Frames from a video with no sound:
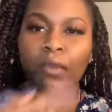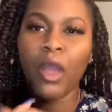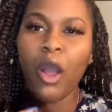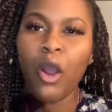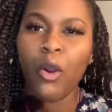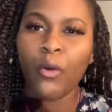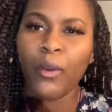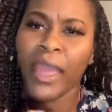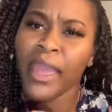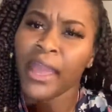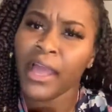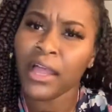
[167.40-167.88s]

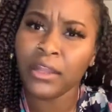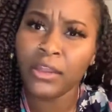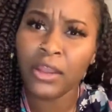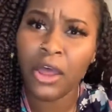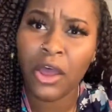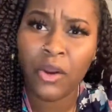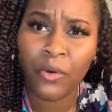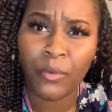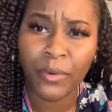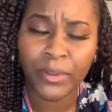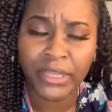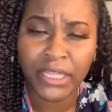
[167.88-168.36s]
Okay,
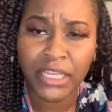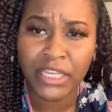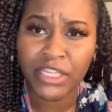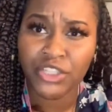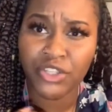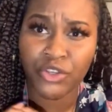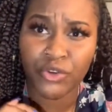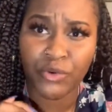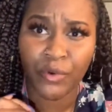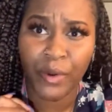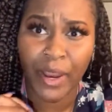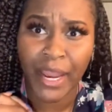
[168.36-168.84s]
along with these
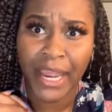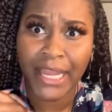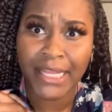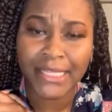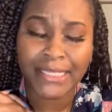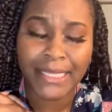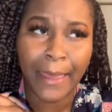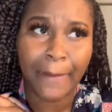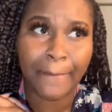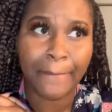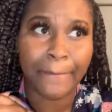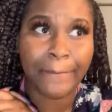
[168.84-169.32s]
great
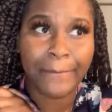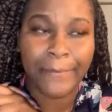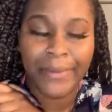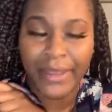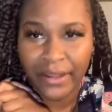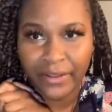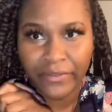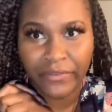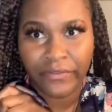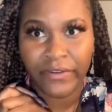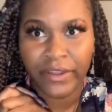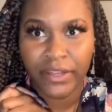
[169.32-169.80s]

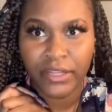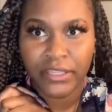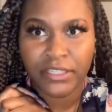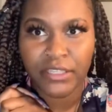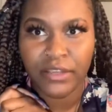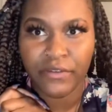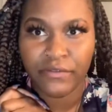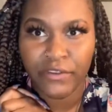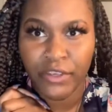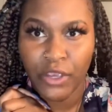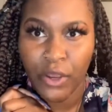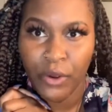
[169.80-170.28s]
benefits
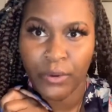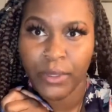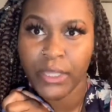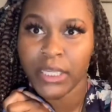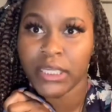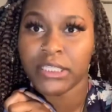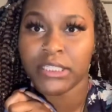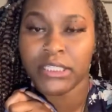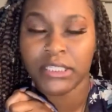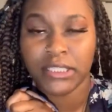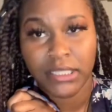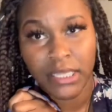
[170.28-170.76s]
of yoni
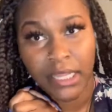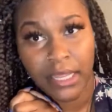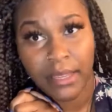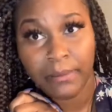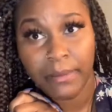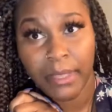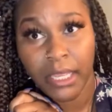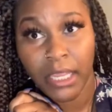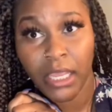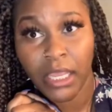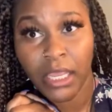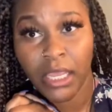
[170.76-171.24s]

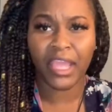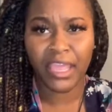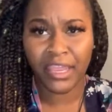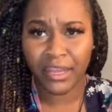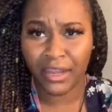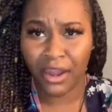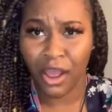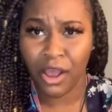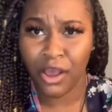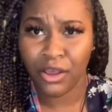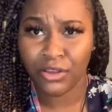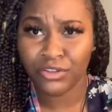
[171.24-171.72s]
steaming,
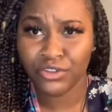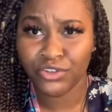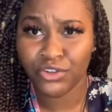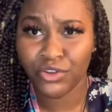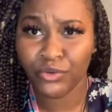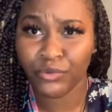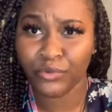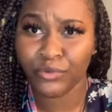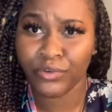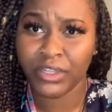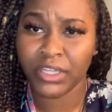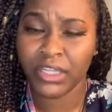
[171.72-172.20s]
it
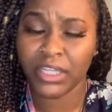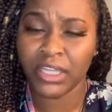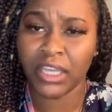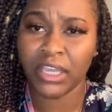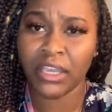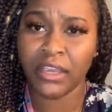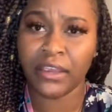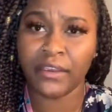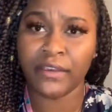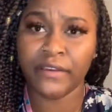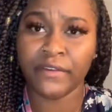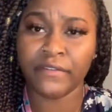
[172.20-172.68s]
also
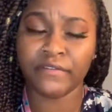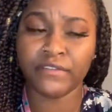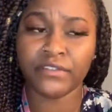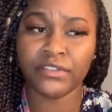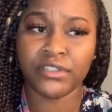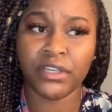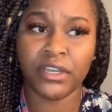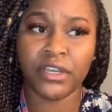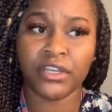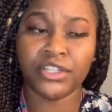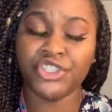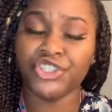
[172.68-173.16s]

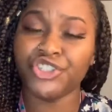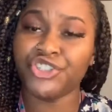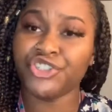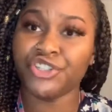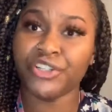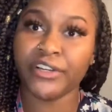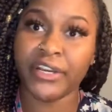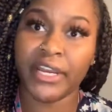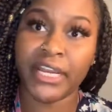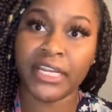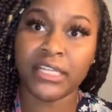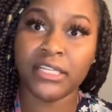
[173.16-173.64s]
relieves
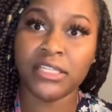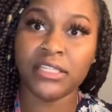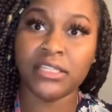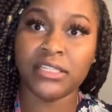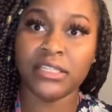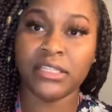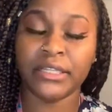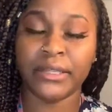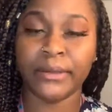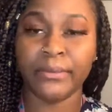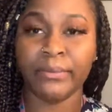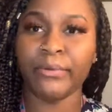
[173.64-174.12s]
stress,
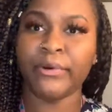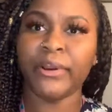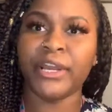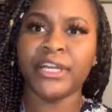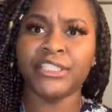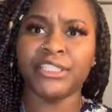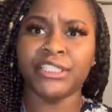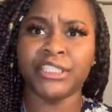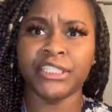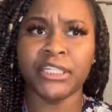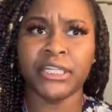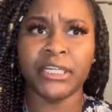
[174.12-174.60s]

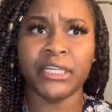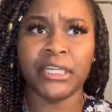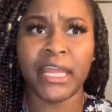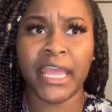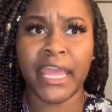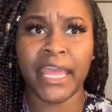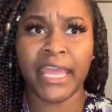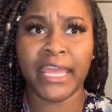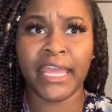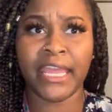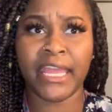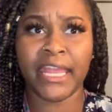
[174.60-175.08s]
depression,
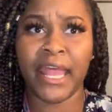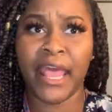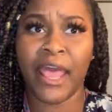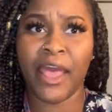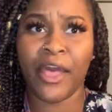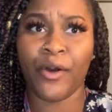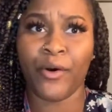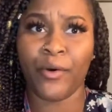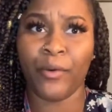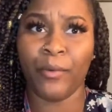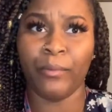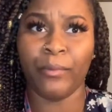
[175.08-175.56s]
it can
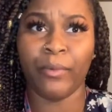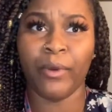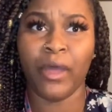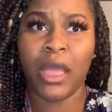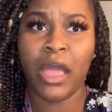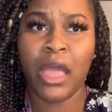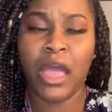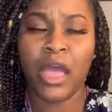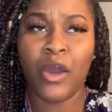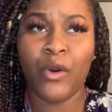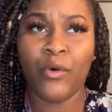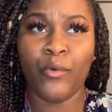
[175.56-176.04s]
help
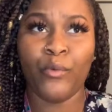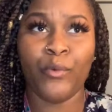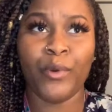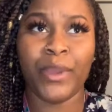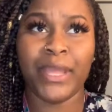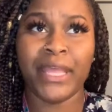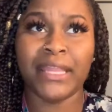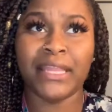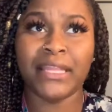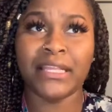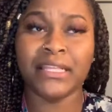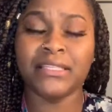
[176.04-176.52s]

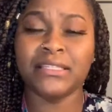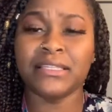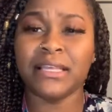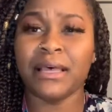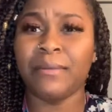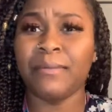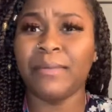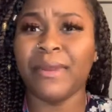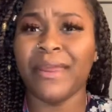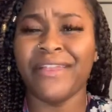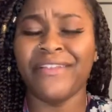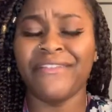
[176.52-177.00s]
with
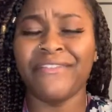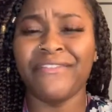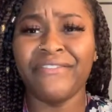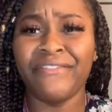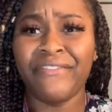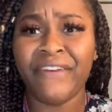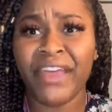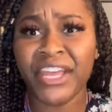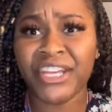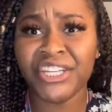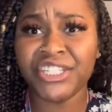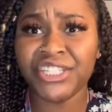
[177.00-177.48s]
some
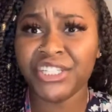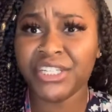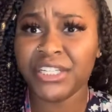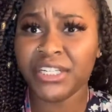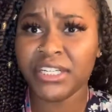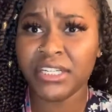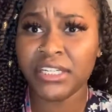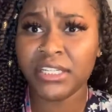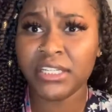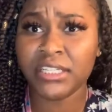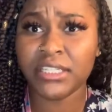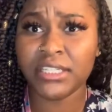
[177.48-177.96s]

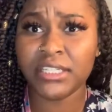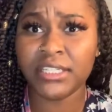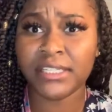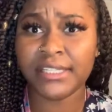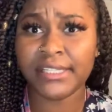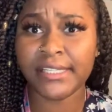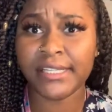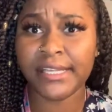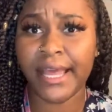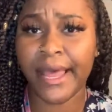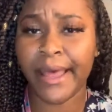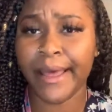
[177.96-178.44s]

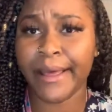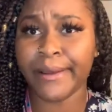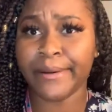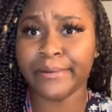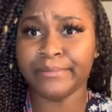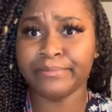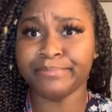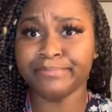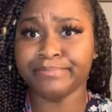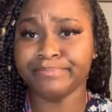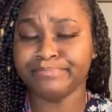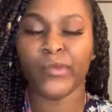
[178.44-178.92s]
infections.
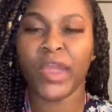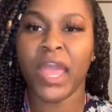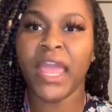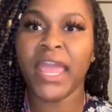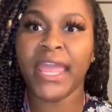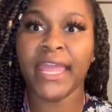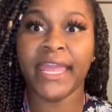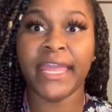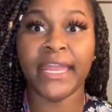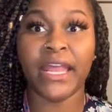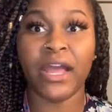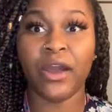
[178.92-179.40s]
Um,
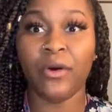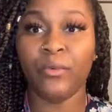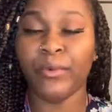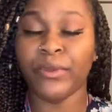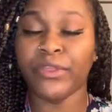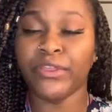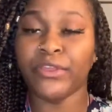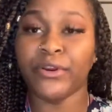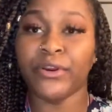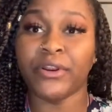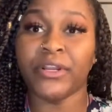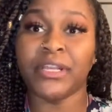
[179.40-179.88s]
it can help
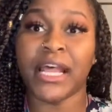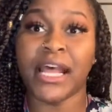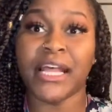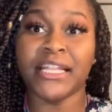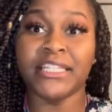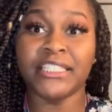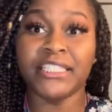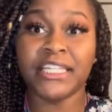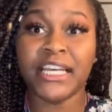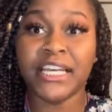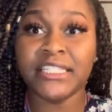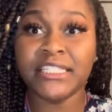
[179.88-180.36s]
with your
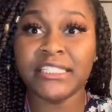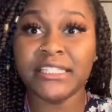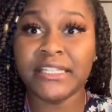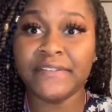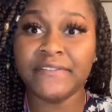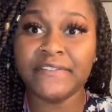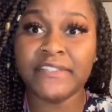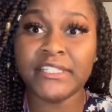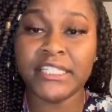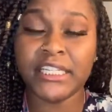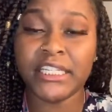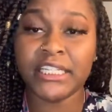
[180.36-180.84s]

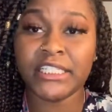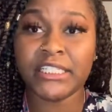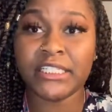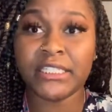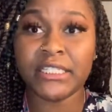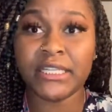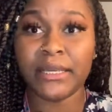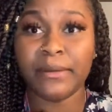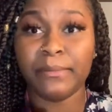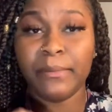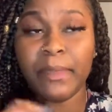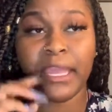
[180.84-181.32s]
digestive
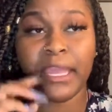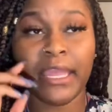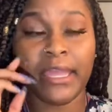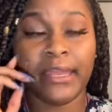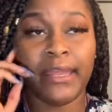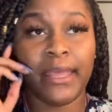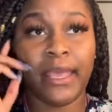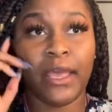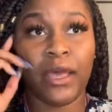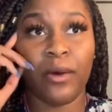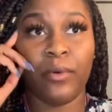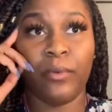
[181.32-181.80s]
system. can
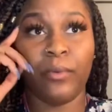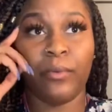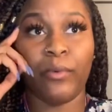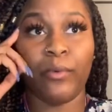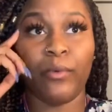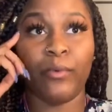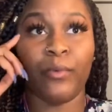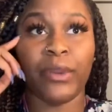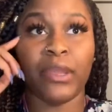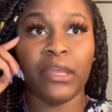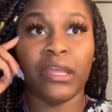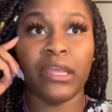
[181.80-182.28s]
help
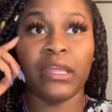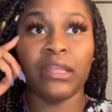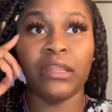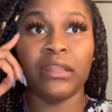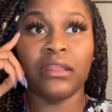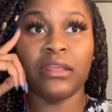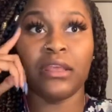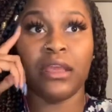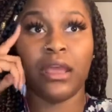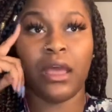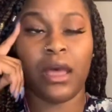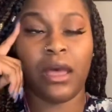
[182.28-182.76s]
with
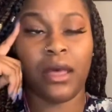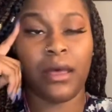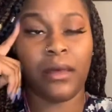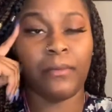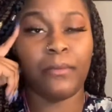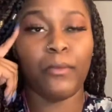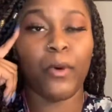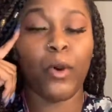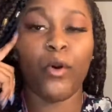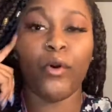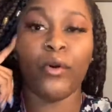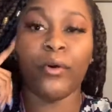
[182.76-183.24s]

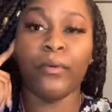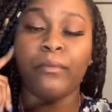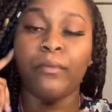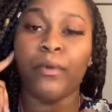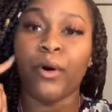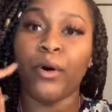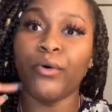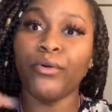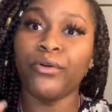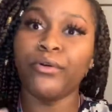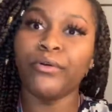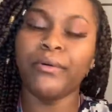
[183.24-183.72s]
um,
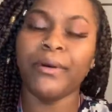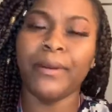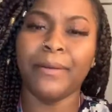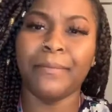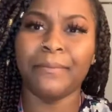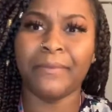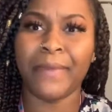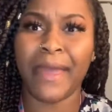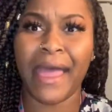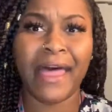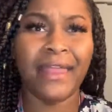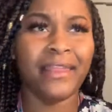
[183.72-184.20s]
hormonal
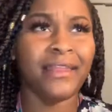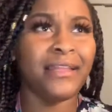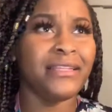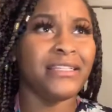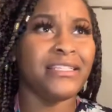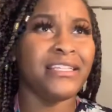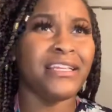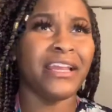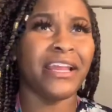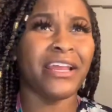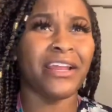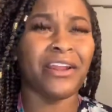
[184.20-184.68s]

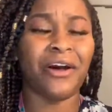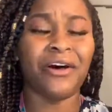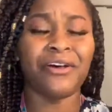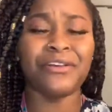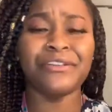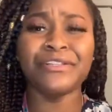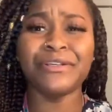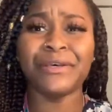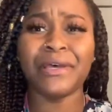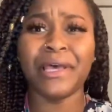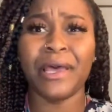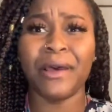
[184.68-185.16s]
imbalance. It can
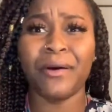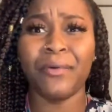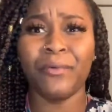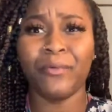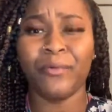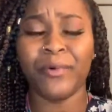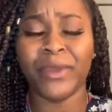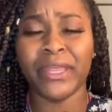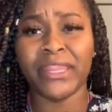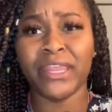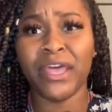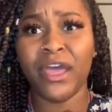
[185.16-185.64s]
also help
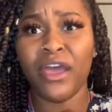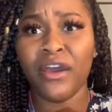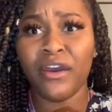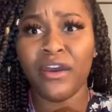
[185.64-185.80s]
with